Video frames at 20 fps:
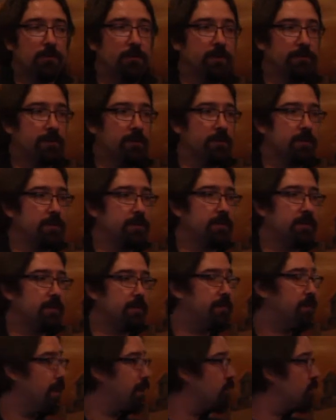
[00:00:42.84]
a little bit first.
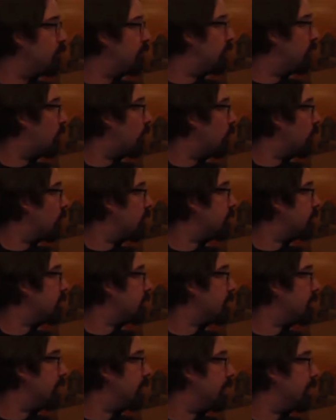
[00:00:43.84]
JRuby, of
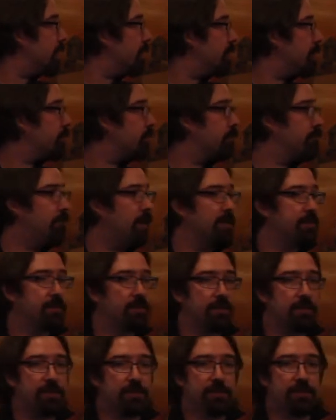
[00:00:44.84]
course, is
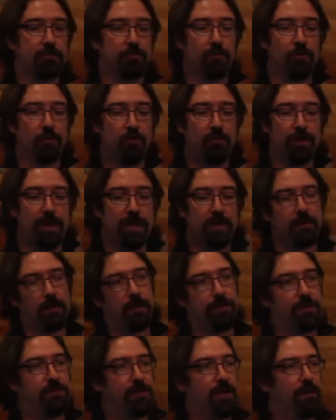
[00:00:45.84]
basically just Ruby
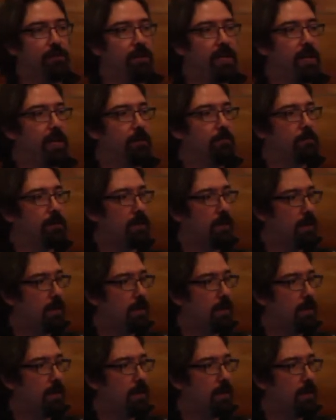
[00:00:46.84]
on the JVM.